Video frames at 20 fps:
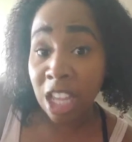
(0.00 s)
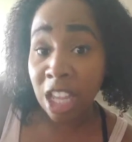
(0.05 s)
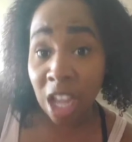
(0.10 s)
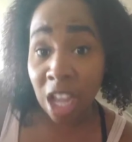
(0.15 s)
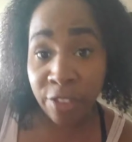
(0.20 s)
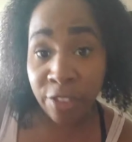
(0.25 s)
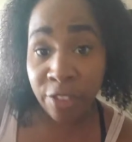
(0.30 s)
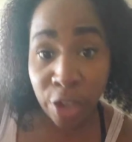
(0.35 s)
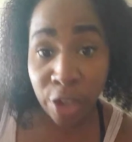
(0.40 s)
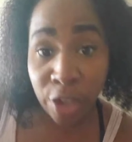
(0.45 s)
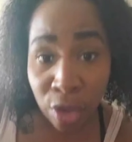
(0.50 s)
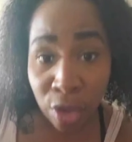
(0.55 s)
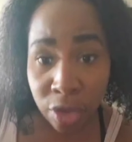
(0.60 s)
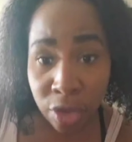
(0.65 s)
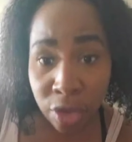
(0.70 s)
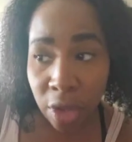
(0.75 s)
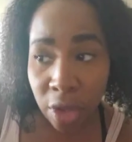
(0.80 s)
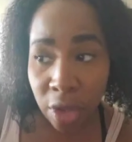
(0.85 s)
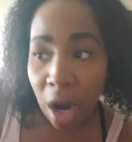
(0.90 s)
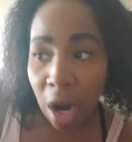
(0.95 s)

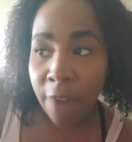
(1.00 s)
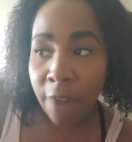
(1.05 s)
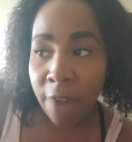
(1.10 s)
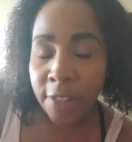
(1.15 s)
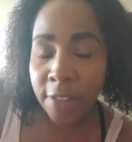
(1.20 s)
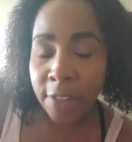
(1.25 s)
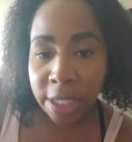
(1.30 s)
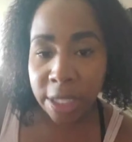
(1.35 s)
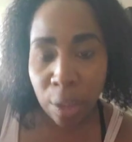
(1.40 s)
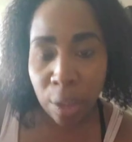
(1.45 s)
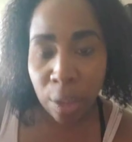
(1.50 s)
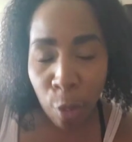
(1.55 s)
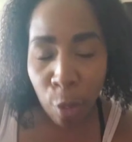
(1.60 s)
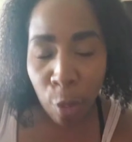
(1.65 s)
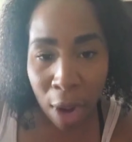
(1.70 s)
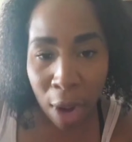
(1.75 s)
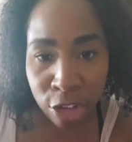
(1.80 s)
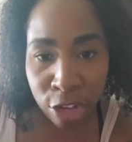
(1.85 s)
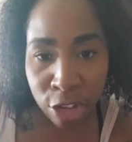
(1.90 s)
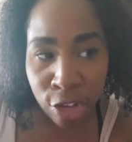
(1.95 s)
Governors are feeling the
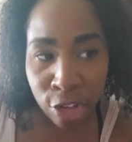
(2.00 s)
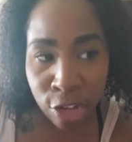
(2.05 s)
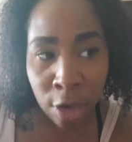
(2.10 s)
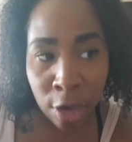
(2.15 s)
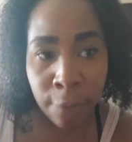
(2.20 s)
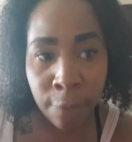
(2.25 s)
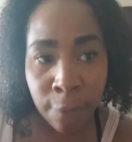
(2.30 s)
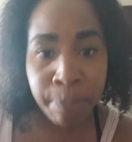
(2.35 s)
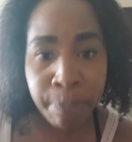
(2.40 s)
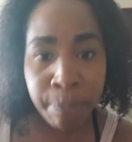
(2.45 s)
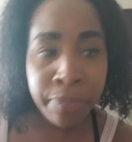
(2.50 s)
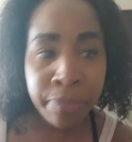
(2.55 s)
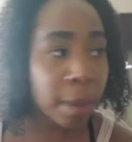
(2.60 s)
pressure.